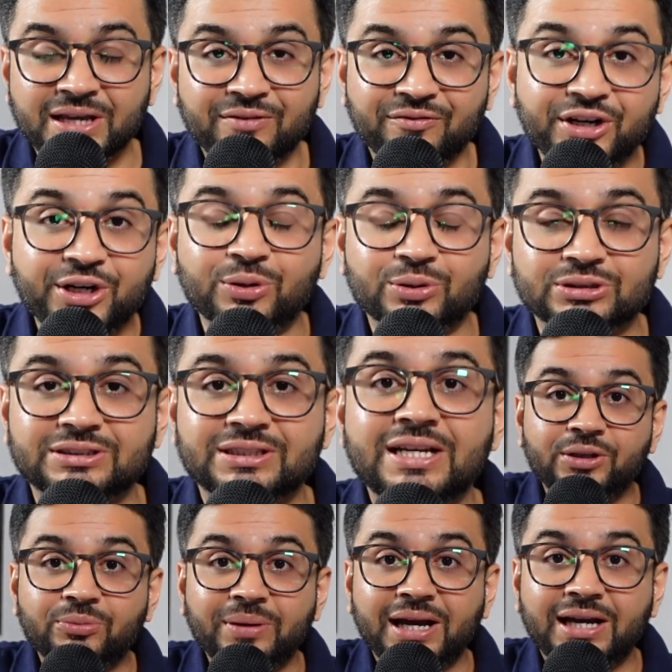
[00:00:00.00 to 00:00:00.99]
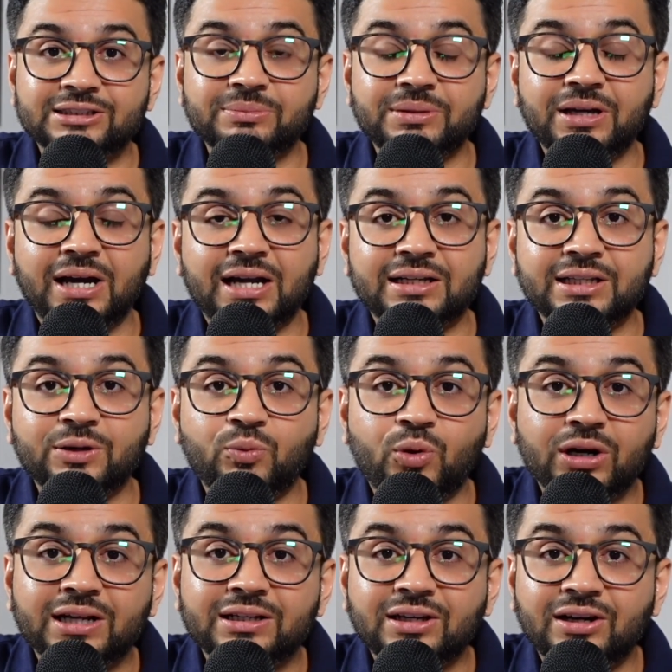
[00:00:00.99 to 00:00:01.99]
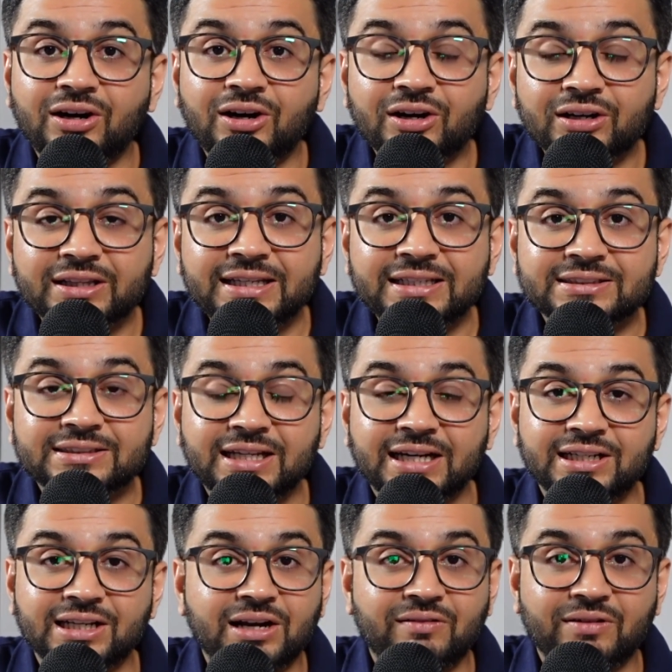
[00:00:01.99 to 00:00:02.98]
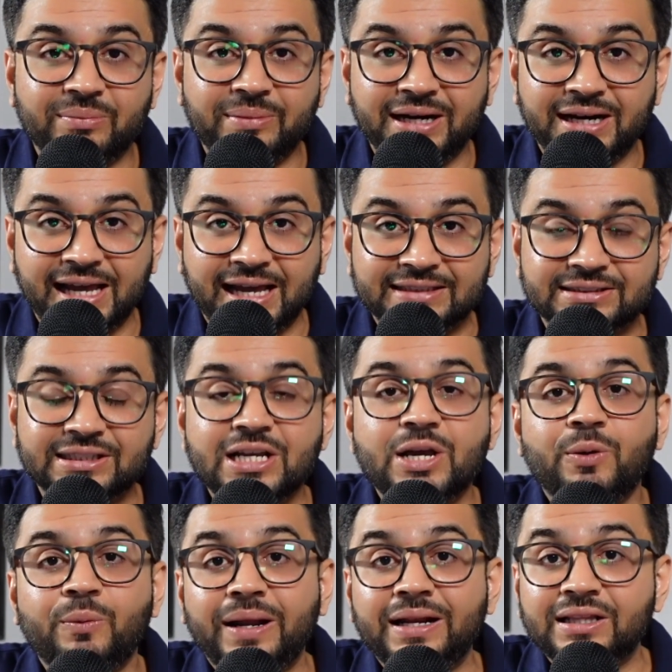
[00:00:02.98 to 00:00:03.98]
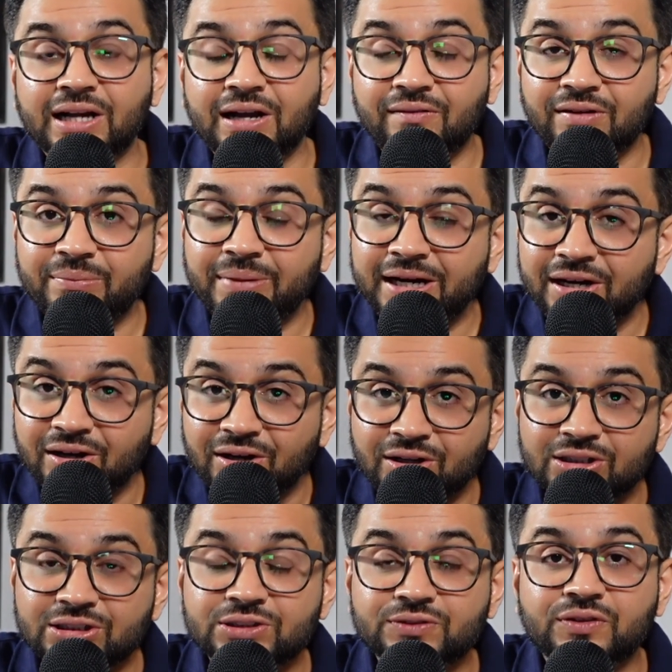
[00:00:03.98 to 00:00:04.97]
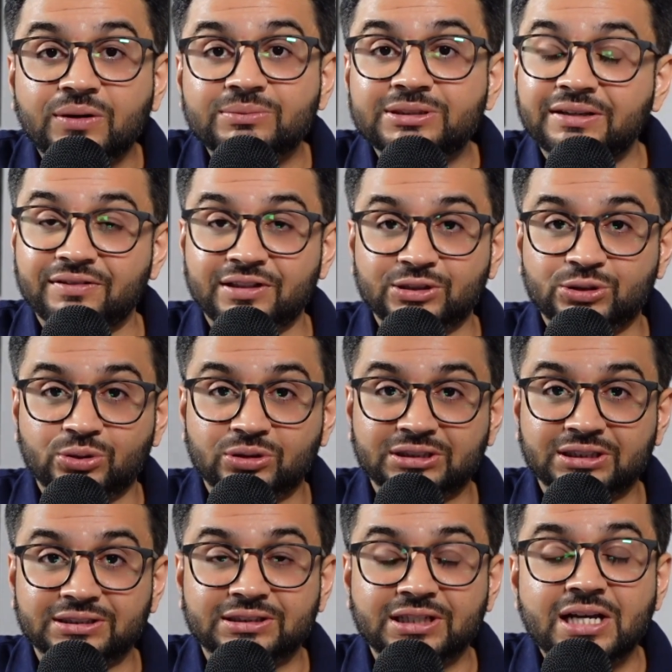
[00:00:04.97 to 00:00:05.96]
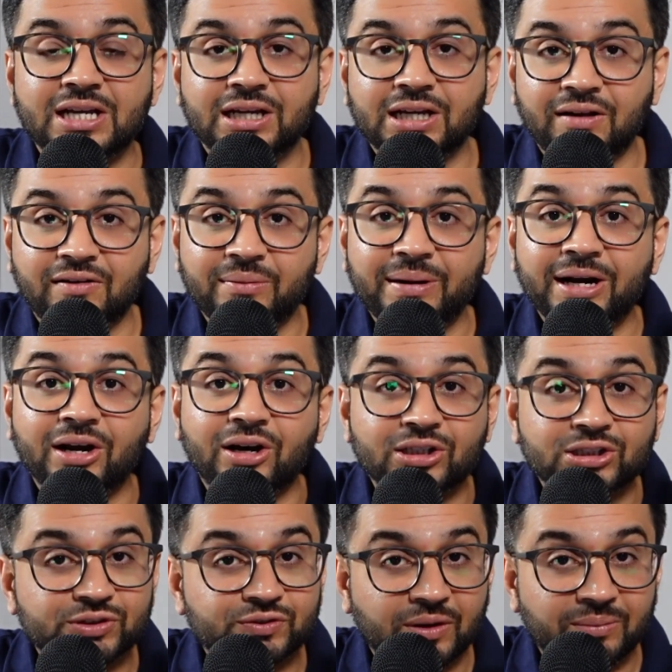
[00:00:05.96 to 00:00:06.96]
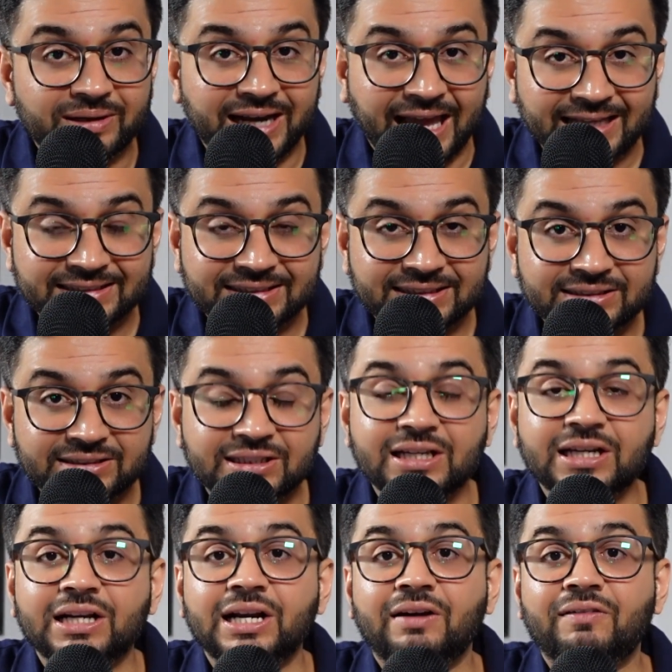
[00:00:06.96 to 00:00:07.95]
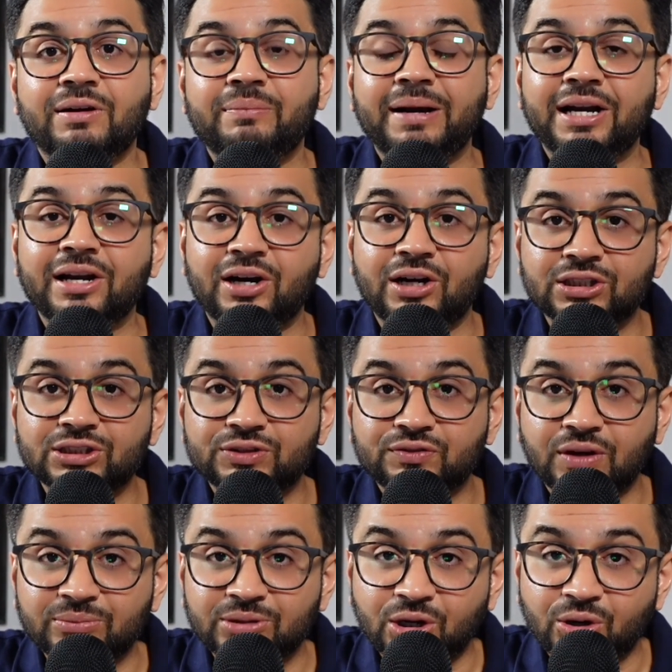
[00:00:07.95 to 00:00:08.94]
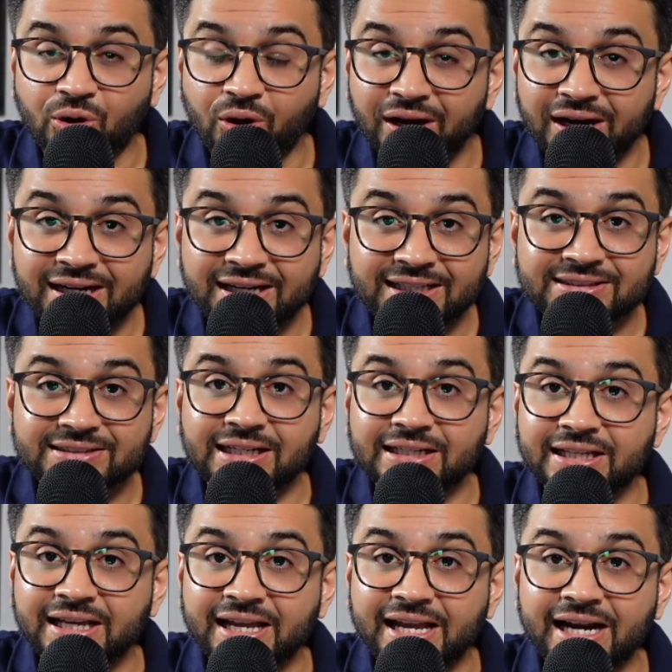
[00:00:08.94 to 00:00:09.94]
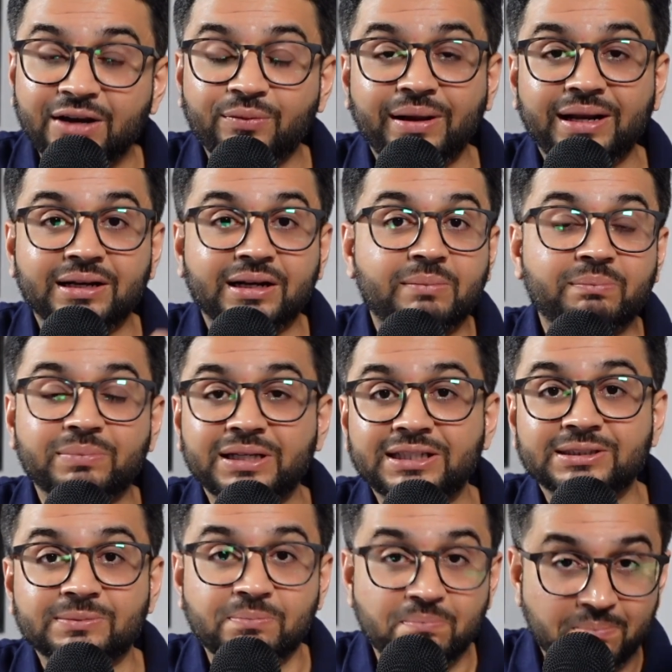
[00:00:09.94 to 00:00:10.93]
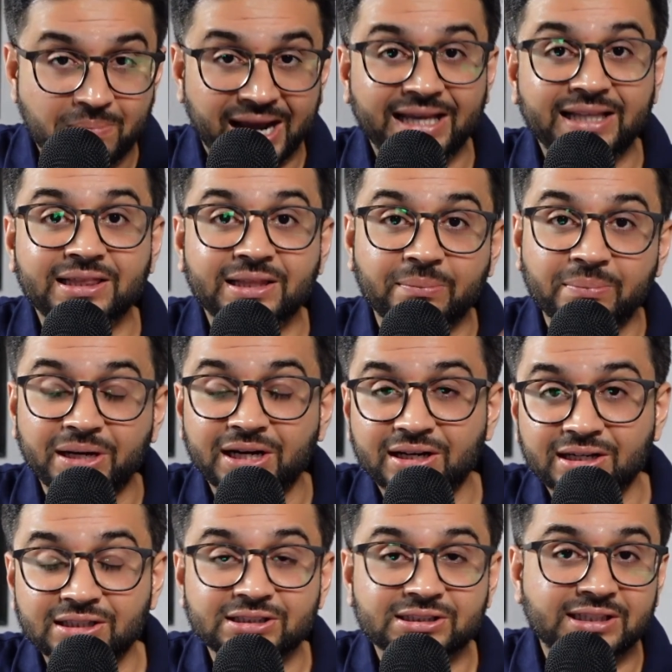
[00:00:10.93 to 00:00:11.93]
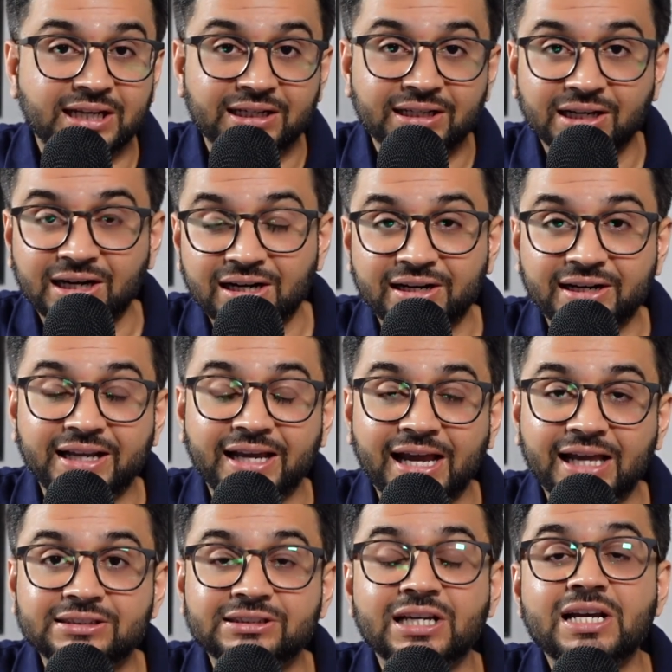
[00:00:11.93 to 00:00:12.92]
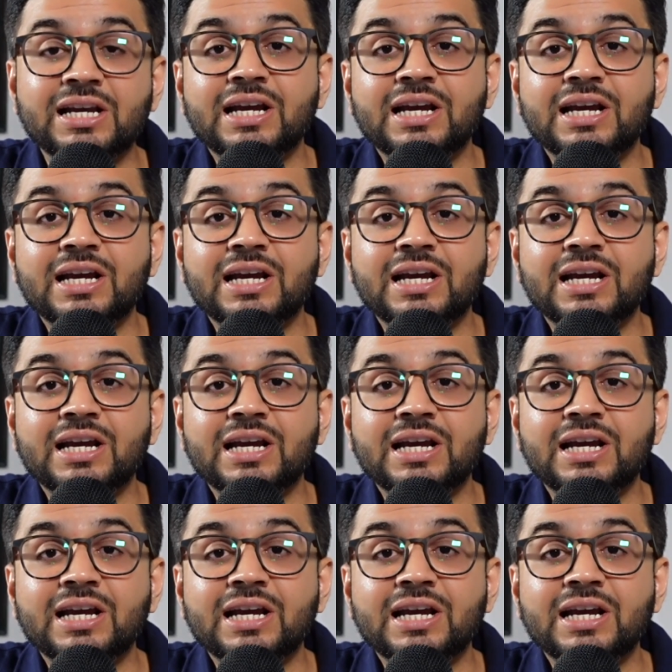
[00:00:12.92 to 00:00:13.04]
videos. You may ask me, Hardik, what are the earnings that the government has? Well, the government earns from several sources. Government earns from taxes. Government earns from the royalties that they get when companies mine the minerals that the country has.